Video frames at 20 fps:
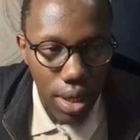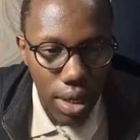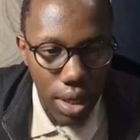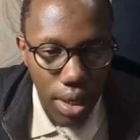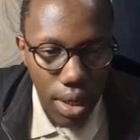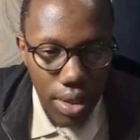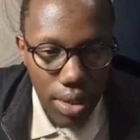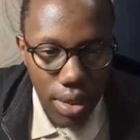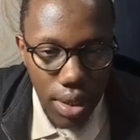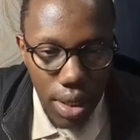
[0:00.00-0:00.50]

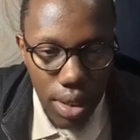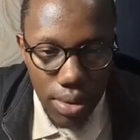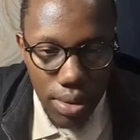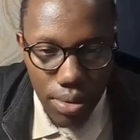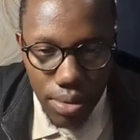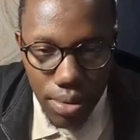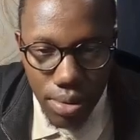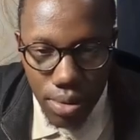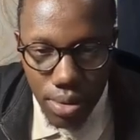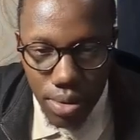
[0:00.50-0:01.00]
Creating a
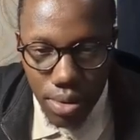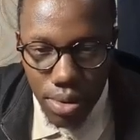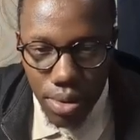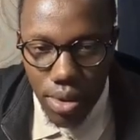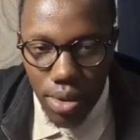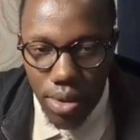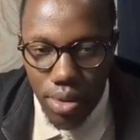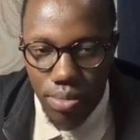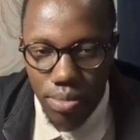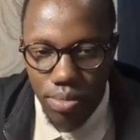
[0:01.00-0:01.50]
new
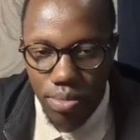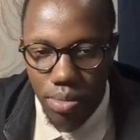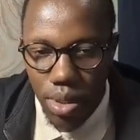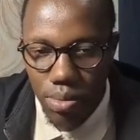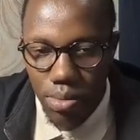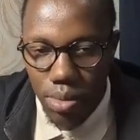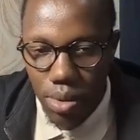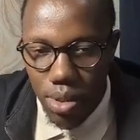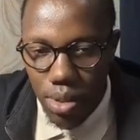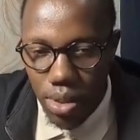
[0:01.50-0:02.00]

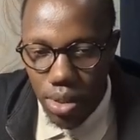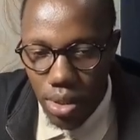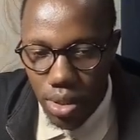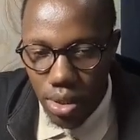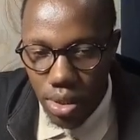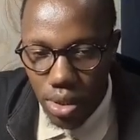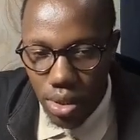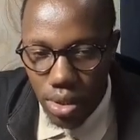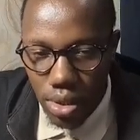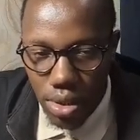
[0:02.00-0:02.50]
maybe
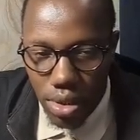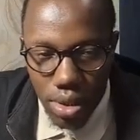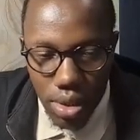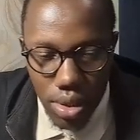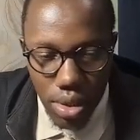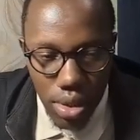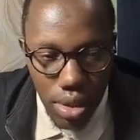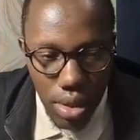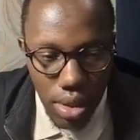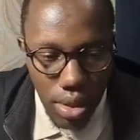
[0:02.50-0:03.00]

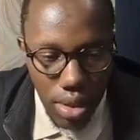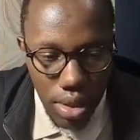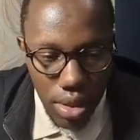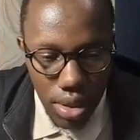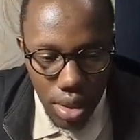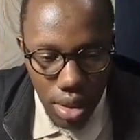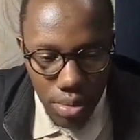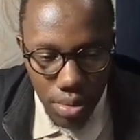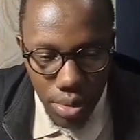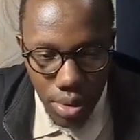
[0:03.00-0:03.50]

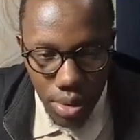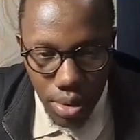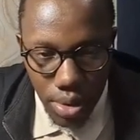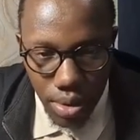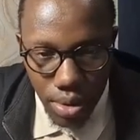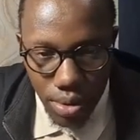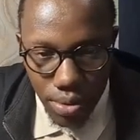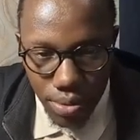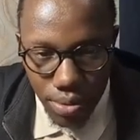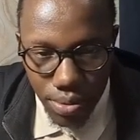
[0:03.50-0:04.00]

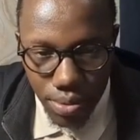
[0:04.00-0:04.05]
table.